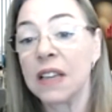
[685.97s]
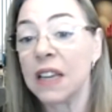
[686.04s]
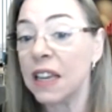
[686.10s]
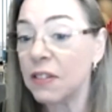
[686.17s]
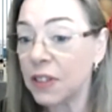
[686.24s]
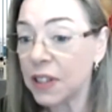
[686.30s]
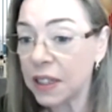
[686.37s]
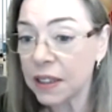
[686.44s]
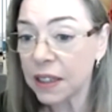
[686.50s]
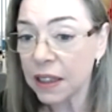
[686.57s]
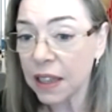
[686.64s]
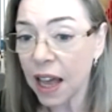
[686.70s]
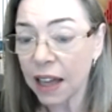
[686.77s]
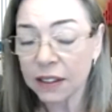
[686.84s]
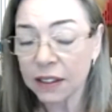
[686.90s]
Even in the
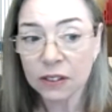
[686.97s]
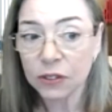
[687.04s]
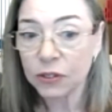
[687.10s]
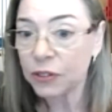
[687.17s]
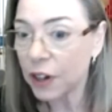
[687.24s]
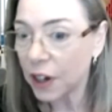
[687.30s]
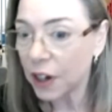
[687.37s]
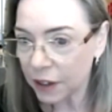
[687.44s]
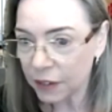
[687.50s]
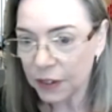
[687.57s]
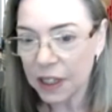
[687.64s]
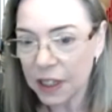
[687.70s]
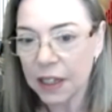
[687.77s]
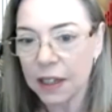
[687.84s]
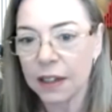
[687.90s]
last 5
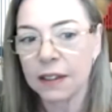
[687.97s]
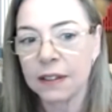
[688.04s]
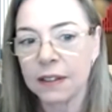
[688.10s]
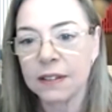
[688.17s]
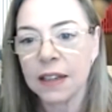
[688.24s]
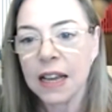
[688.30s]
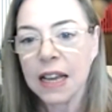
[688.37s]
years,